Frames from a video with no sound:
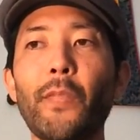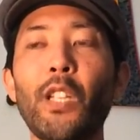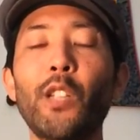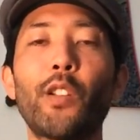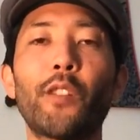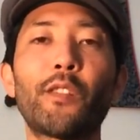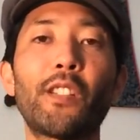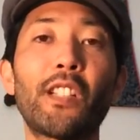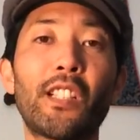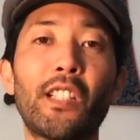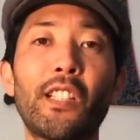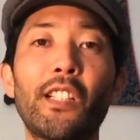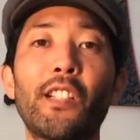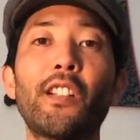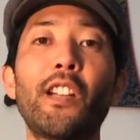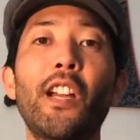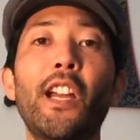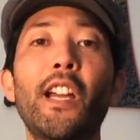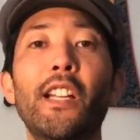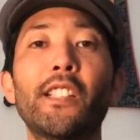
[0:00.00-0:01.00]
You have to
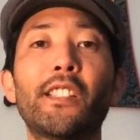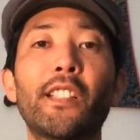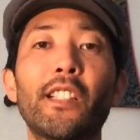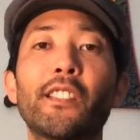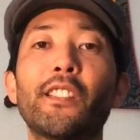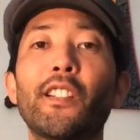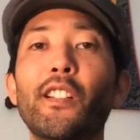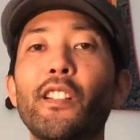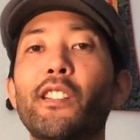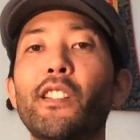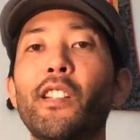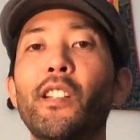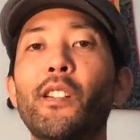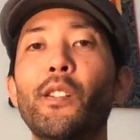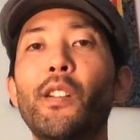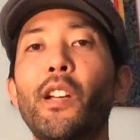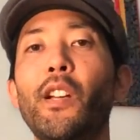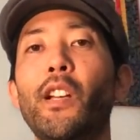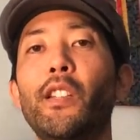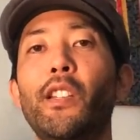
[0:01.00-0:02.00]
clear. It says another thing.
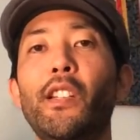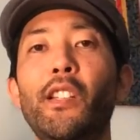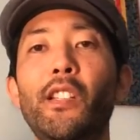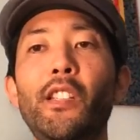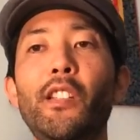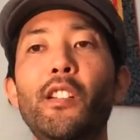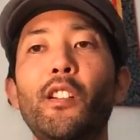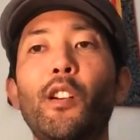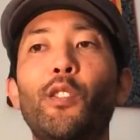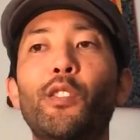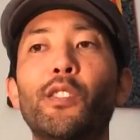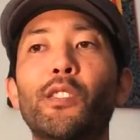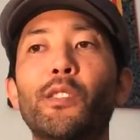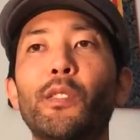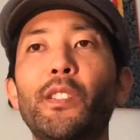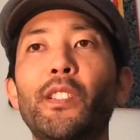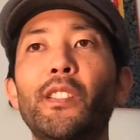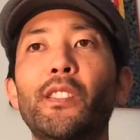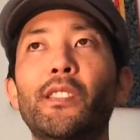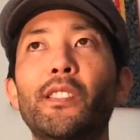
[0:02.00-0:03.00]
The ego
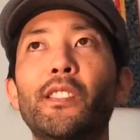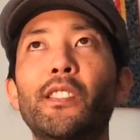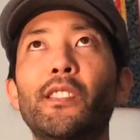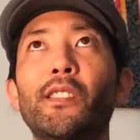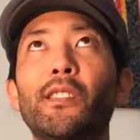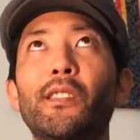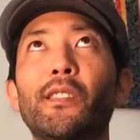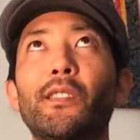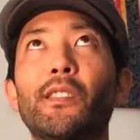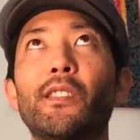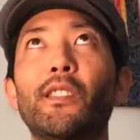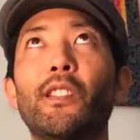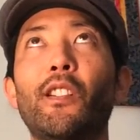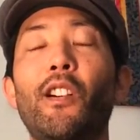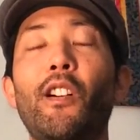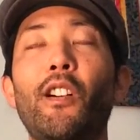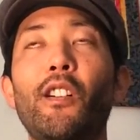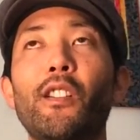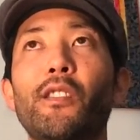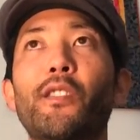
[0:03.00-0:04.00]
is
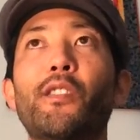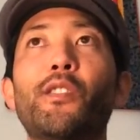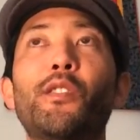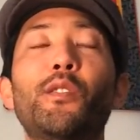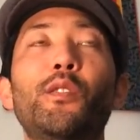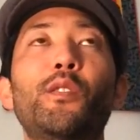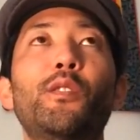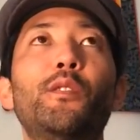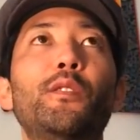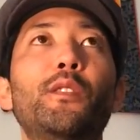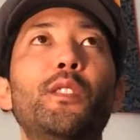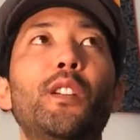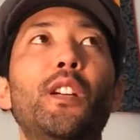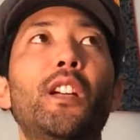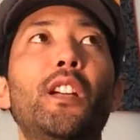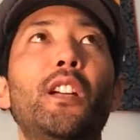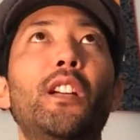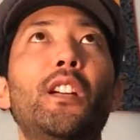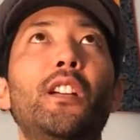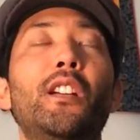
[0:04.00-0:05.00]
hard to
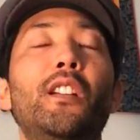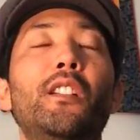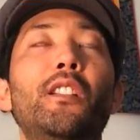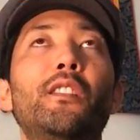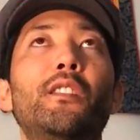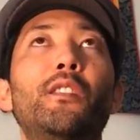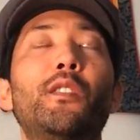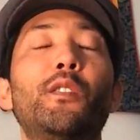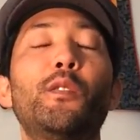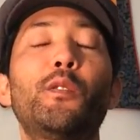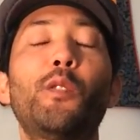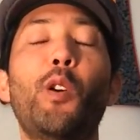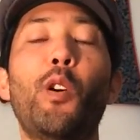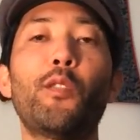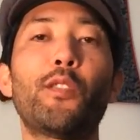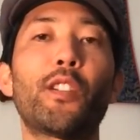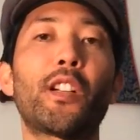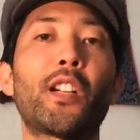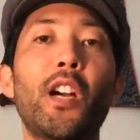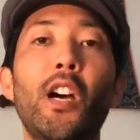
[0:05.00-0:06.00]

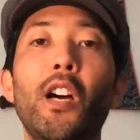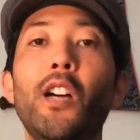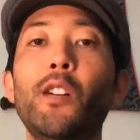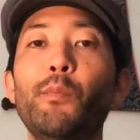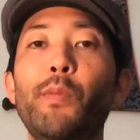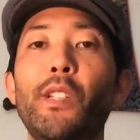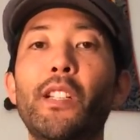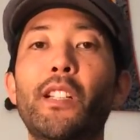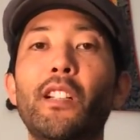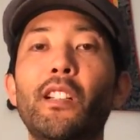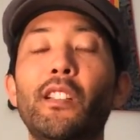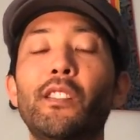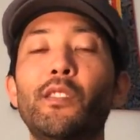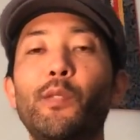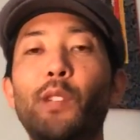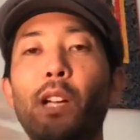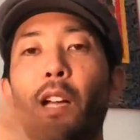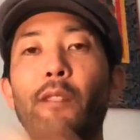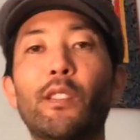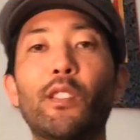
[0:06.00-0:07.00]
overcome because
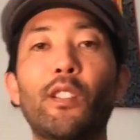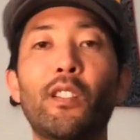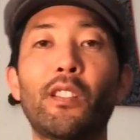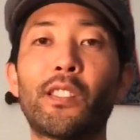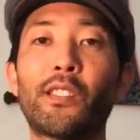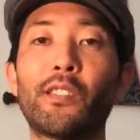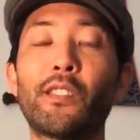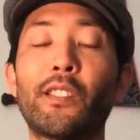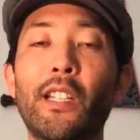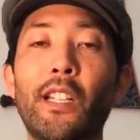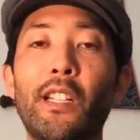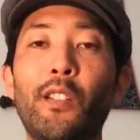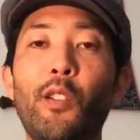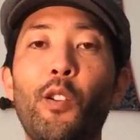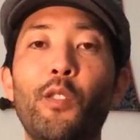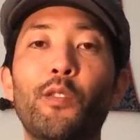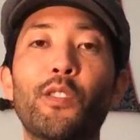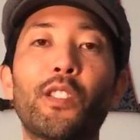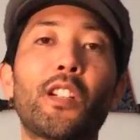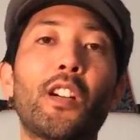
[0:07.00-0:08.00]
we have to also then
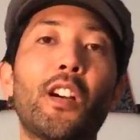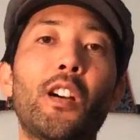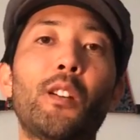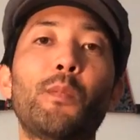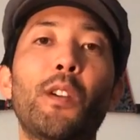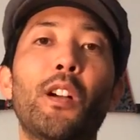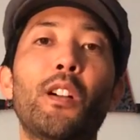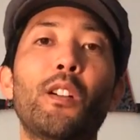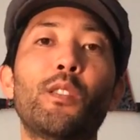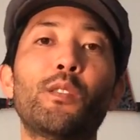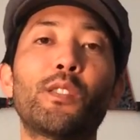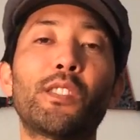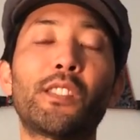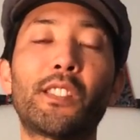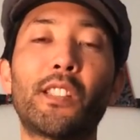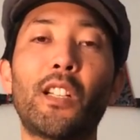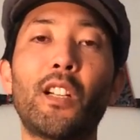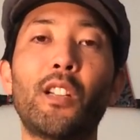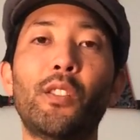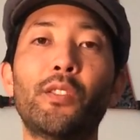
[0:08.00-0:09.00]
overcome our own
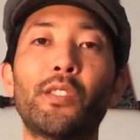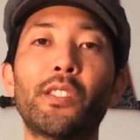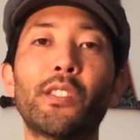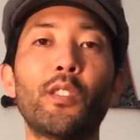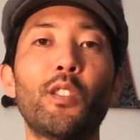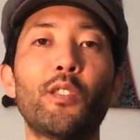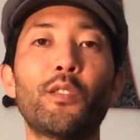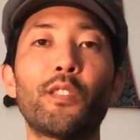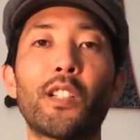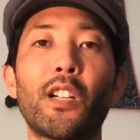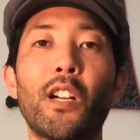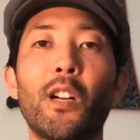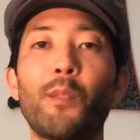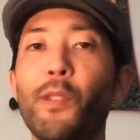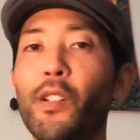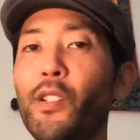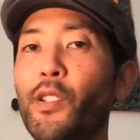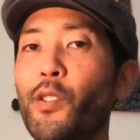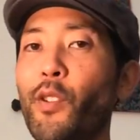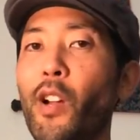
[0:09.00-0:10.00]
selves and overcome
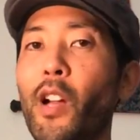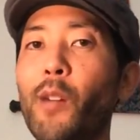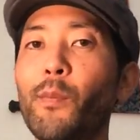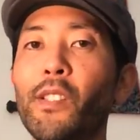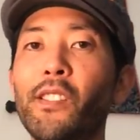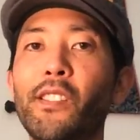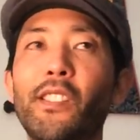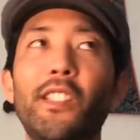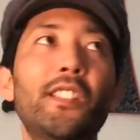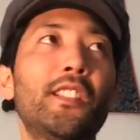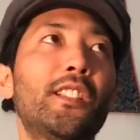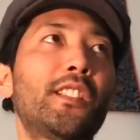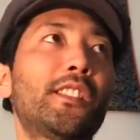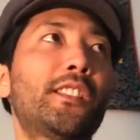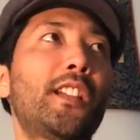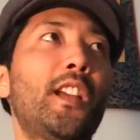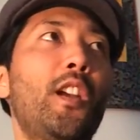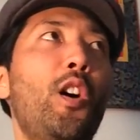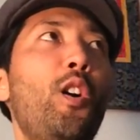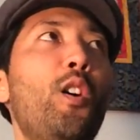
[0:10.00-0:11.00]
our trauma. It's easy to
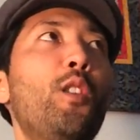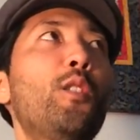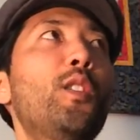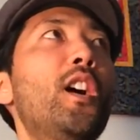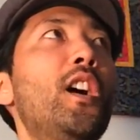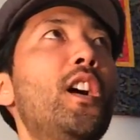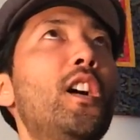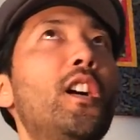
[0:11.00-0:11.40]
say, oh,